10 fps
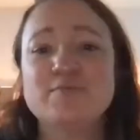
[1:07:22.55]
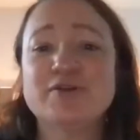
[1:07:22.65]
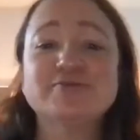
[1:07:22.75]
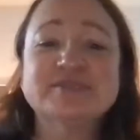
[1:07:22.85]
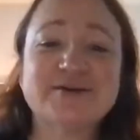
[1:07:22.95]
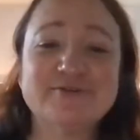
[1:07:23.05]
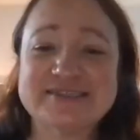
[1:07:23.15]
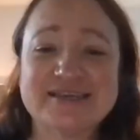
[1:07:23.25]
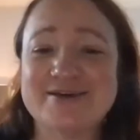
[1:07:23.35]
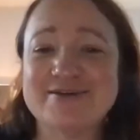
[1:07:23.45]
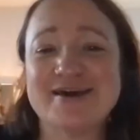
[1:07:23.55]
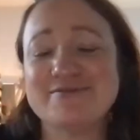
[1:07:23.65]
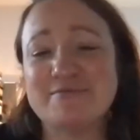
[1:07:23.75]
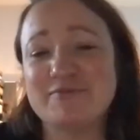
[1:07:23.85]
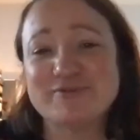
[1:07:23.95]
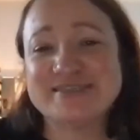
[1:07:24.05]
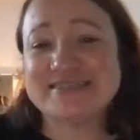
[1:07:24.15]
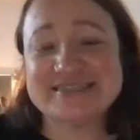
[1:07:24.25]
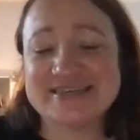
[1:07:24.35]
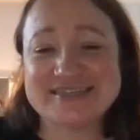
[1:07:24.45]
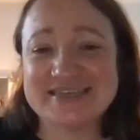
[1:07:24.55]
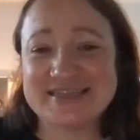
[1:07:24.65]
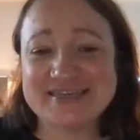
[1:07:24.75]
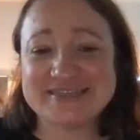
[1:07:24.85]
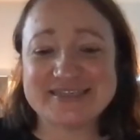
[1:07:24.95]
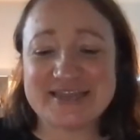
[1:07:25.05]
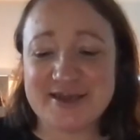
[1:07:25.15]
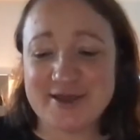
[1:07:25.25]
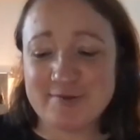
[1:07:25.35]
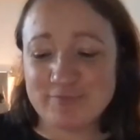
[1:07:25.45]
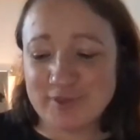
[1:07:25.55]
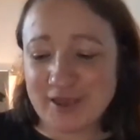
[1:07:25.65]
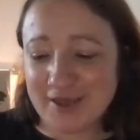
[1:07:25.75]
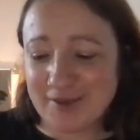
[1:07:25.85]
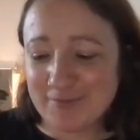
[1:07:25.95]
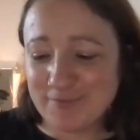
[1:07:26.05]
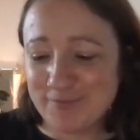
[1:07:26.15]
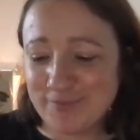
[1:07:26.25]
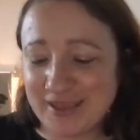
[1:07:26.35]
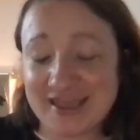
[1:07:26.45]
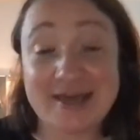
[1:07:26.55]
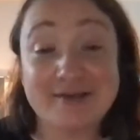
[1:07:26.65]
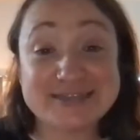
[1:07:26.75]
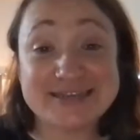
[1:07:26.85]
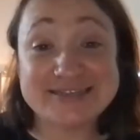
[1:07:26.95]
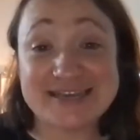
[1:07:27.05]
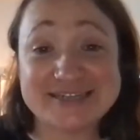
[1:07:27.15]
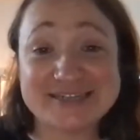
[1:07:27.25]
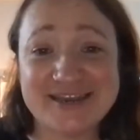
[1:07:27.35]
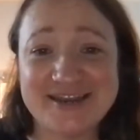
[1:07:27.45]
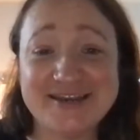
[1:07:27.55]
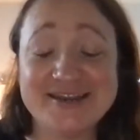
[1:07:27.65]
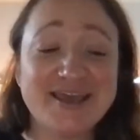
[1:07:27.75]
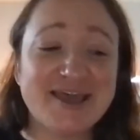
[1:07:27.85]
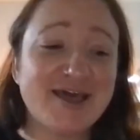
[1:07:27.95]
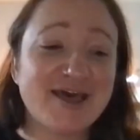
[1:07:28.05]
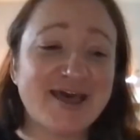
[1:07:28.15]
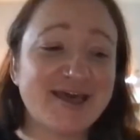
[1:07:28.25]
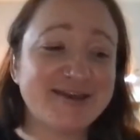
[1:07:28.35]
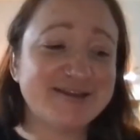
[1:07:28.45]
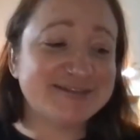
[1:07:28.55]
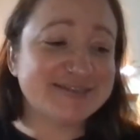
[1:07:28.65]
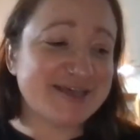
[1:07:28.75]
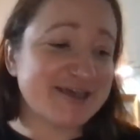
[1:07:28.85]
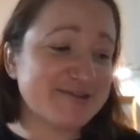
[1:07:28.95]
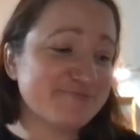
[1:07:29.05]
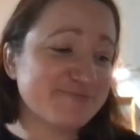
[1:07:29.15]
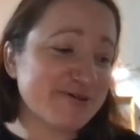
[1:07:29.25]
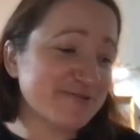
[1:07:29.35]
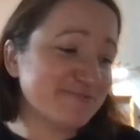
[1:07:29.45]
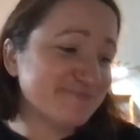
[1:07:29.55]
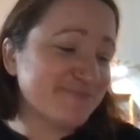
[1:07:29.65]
But also hmm. as I remember once discussing this in um, um, a counselling session, and and and uh,